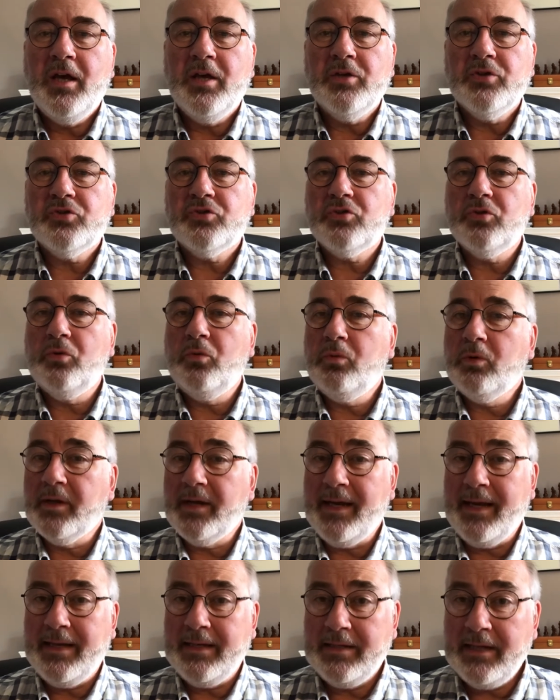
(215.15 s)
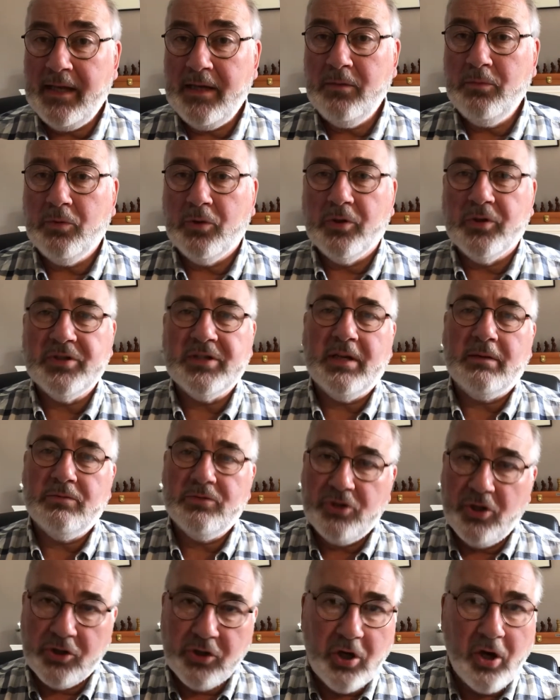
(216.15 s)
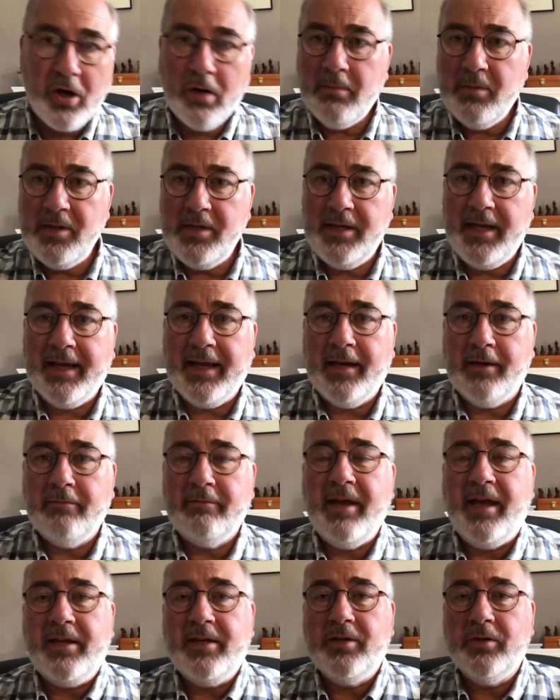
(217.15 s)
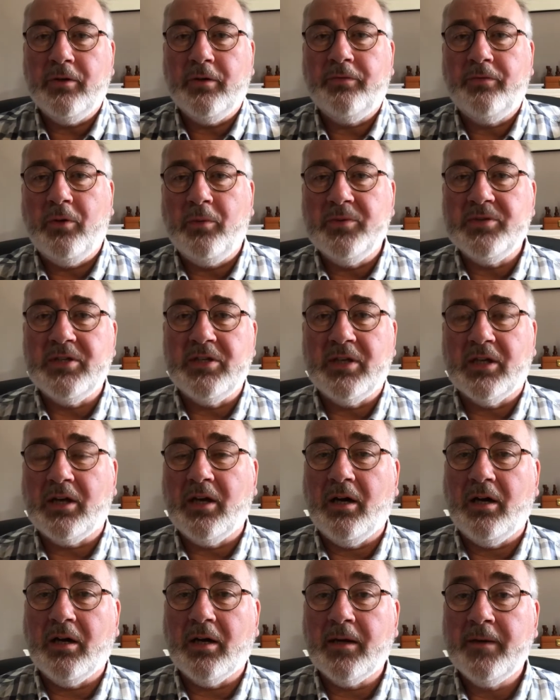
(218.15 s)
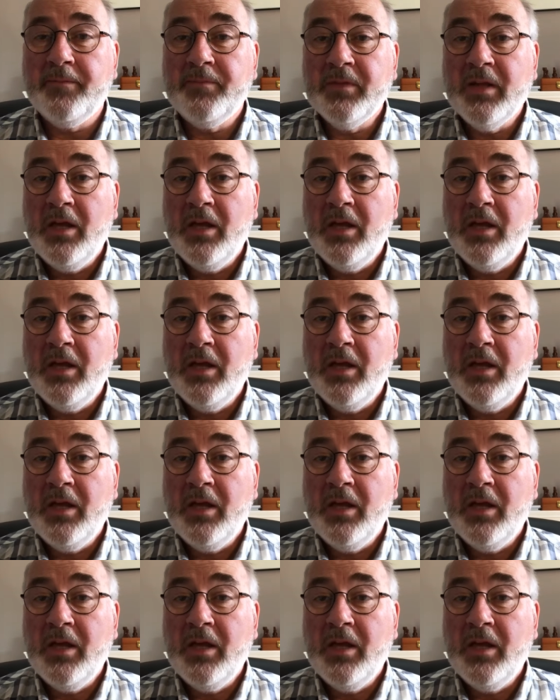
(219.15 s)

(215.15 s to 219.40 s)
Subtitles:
So what I did was I was determined to get rid of what was in the car.